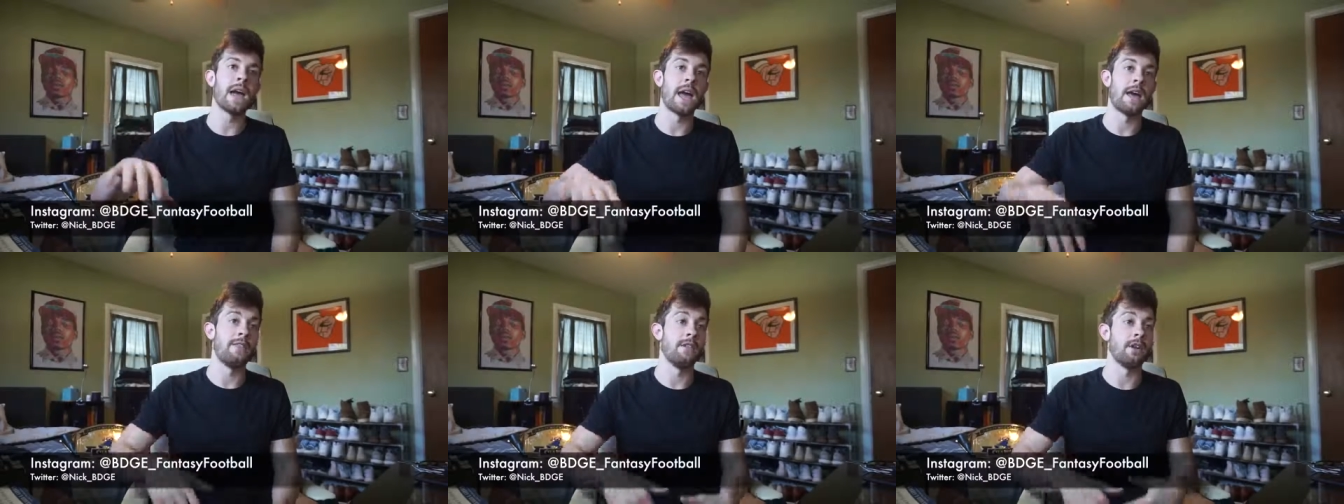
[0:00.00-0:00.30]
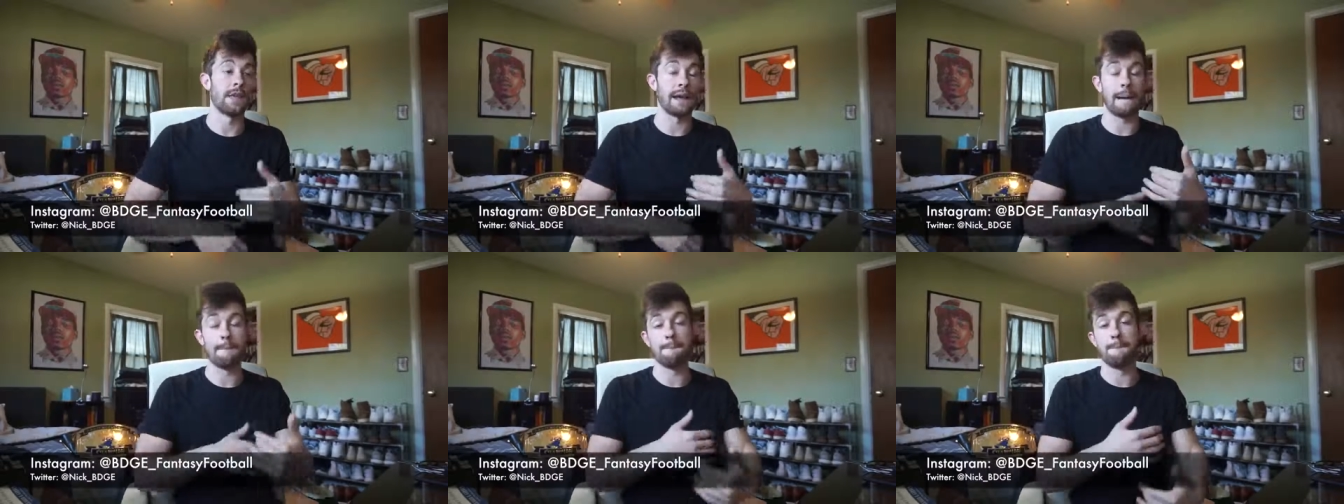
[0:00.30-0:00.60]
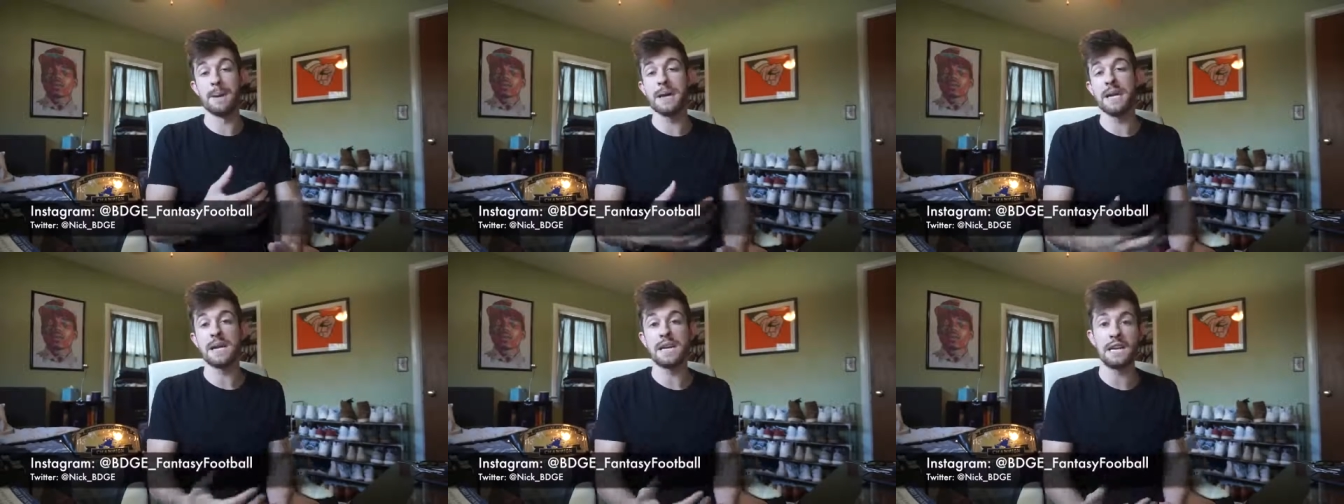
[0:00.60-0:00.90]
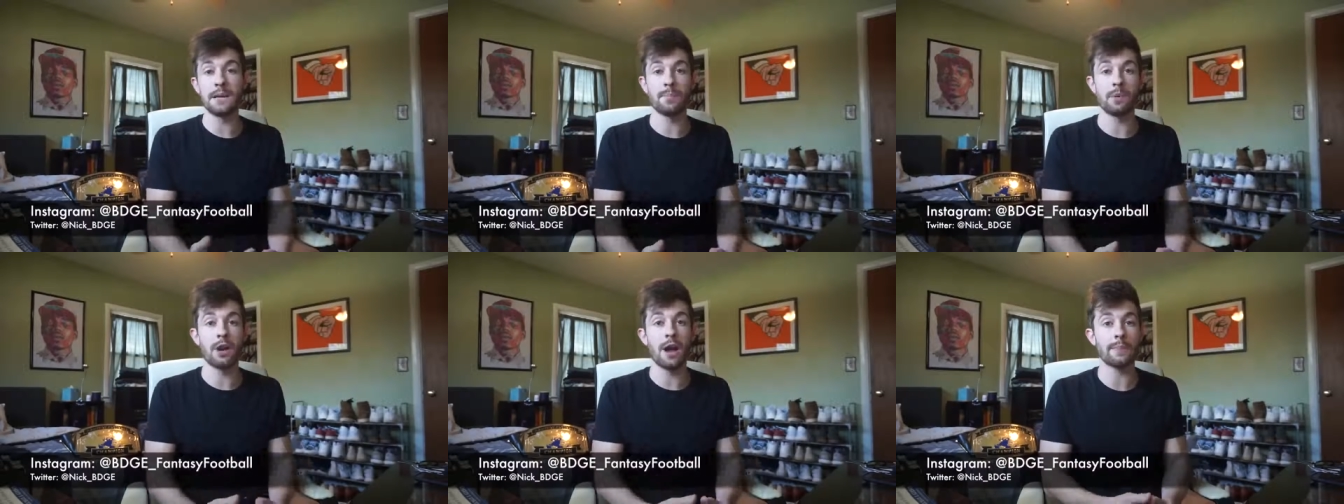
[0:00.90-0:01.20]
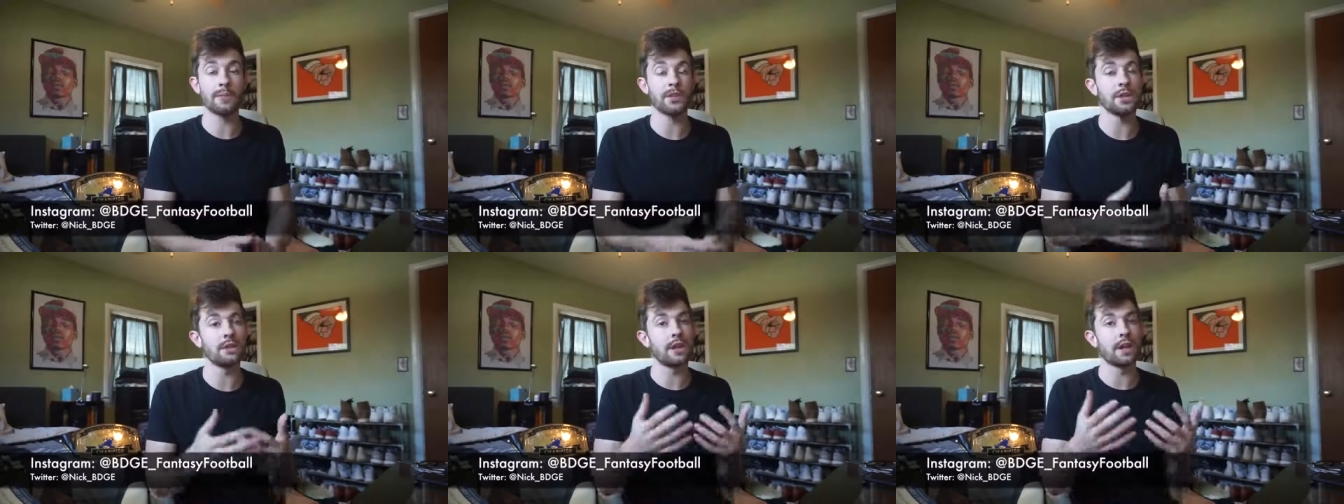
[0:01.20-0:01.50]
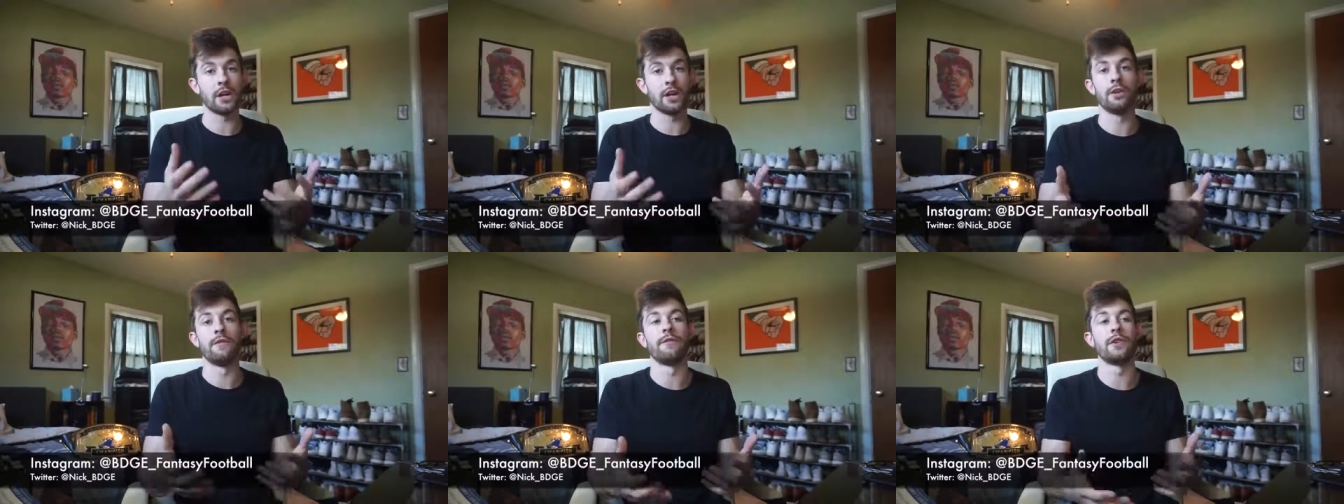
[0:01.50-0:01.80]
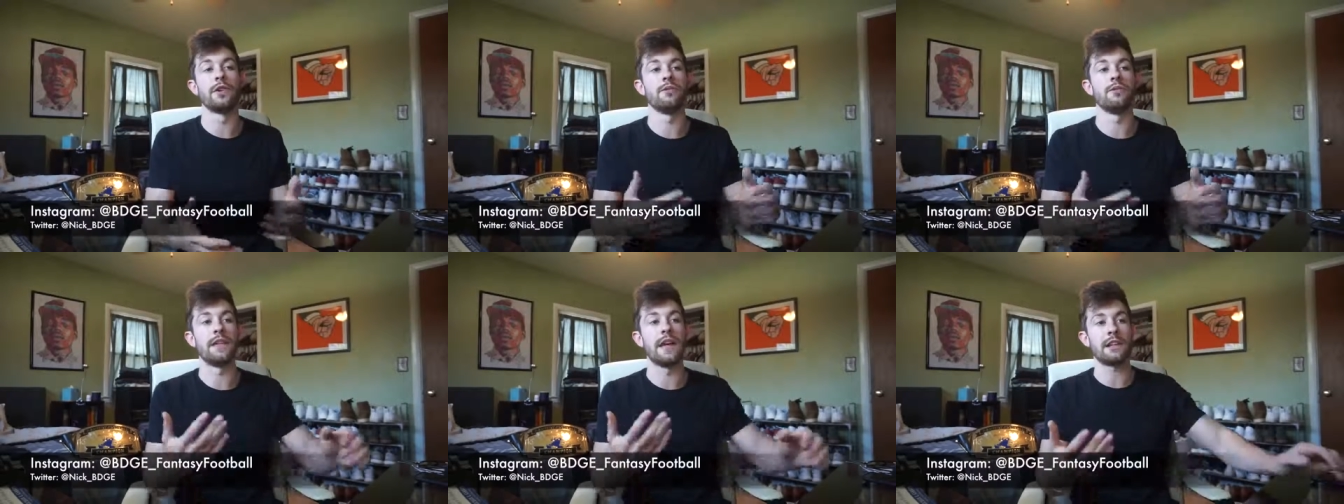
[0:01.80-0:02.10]
and they're like a big keeper option, like good
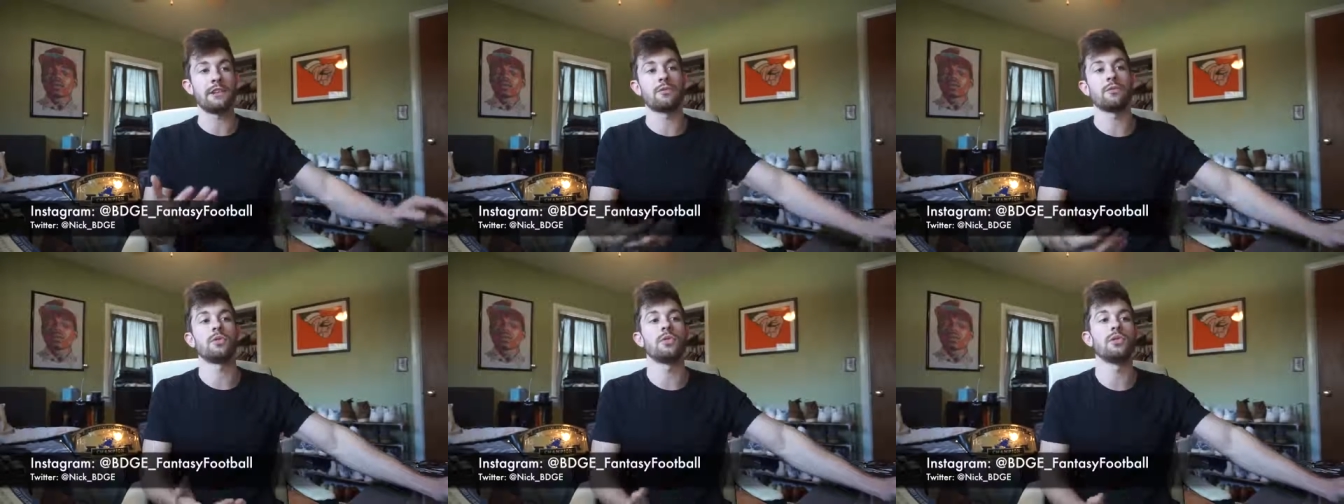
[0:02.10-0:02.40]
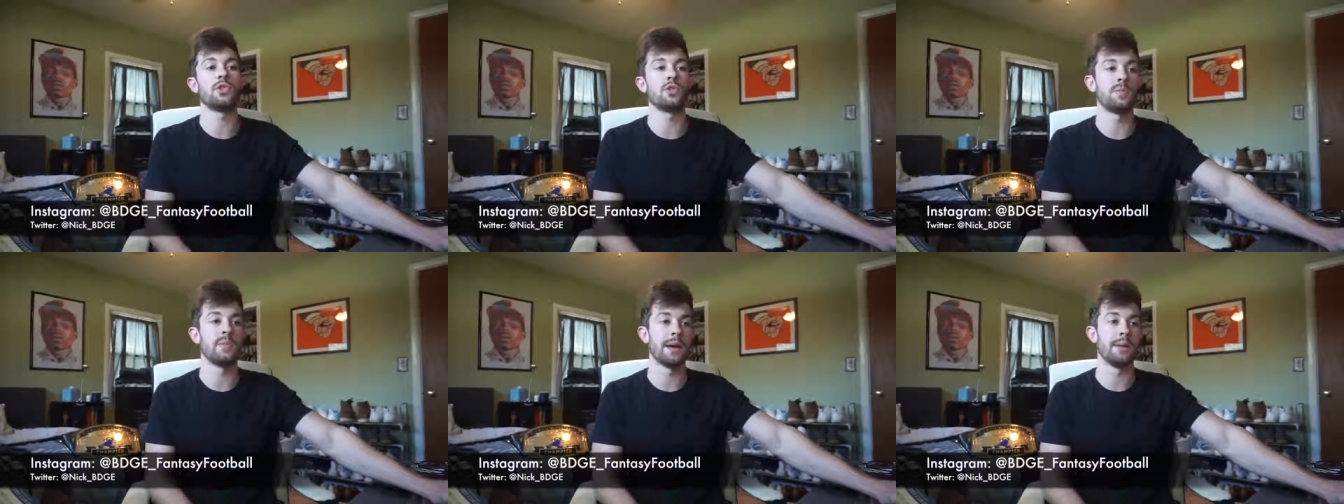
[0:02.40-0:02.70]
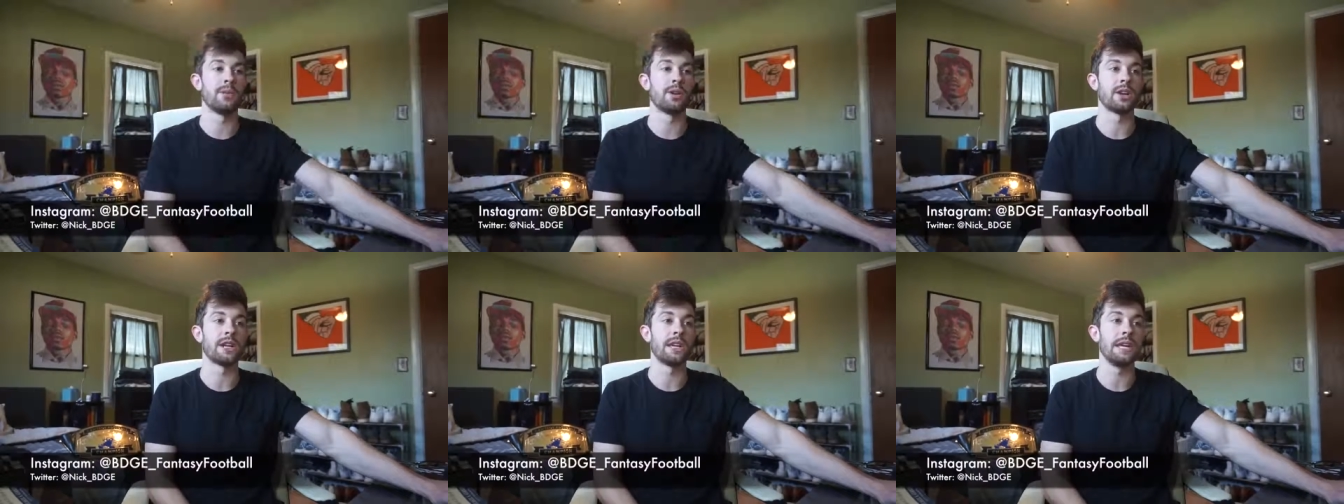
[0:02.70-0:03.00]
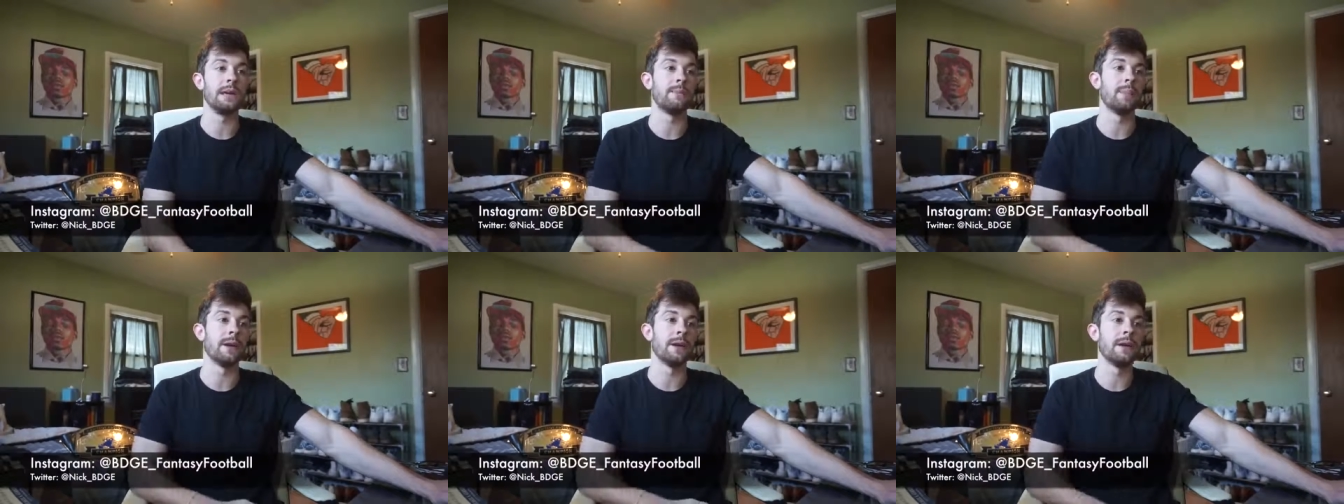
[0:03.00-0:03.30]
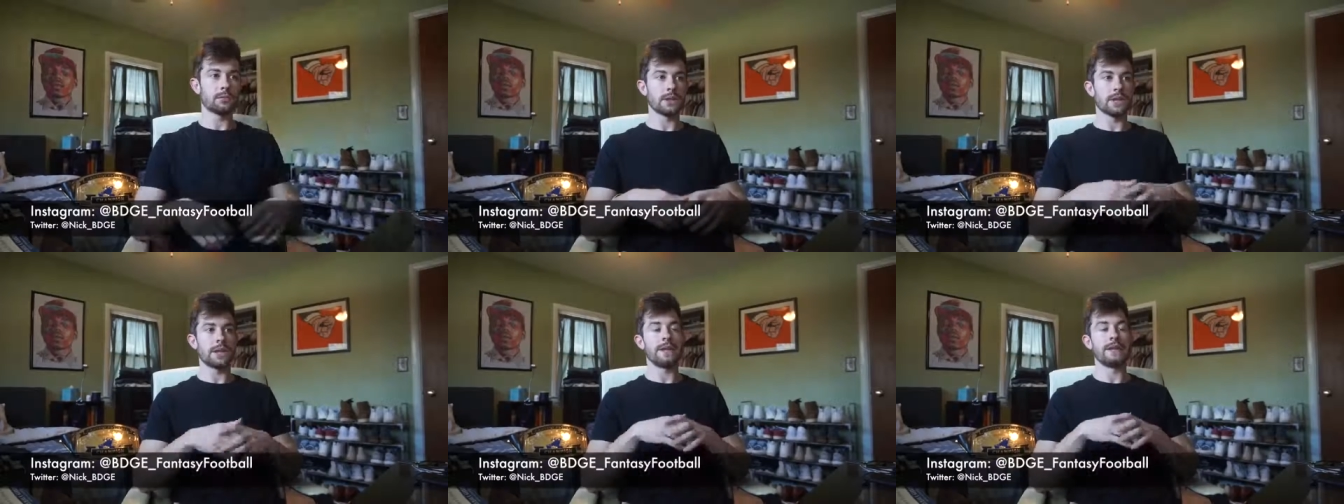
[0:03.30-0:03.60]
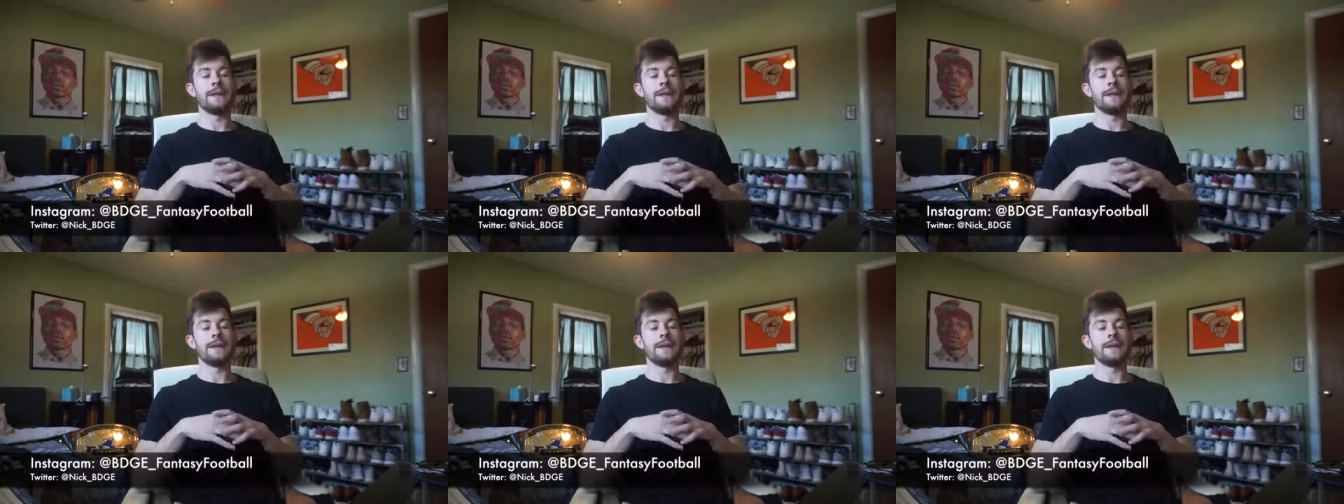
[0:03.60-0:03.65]
for you. That's when you should be able to keep it.